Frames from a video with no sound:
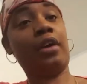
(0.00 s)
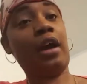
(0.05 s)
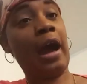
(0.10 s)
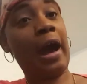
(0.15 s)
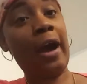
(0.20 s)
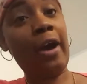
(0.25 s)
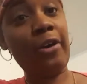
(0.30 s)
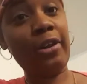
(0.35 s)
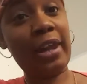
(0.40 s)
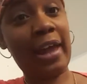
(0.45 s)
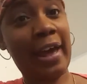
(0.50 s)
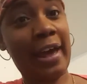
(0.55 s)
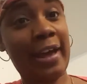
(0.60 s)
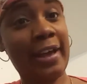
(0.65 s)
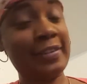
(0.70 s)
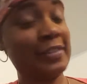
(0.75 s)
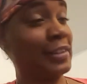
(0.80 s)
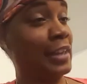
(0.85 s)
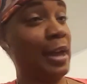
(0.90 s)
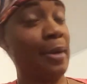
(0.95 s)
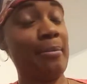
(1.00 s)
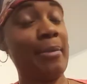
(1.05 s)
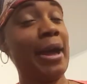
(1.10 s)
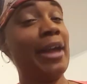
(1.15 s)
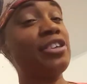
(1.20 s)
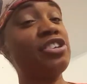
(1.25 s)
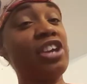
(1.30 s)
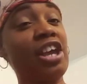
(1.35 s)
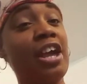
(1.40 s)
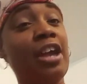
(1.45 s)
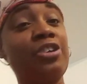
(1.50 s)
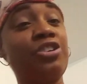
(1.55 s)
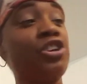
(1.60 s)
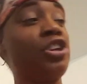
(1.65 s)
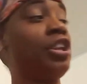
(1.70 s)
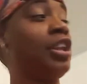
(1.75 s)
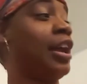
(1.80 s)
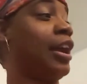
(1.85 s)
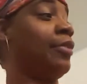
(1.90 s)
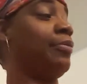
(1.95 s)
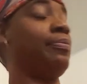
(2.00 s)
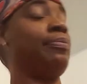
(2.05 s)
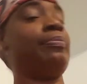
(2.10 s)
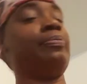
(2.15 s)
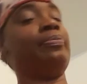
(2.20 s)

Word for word: All lies, not my child. She not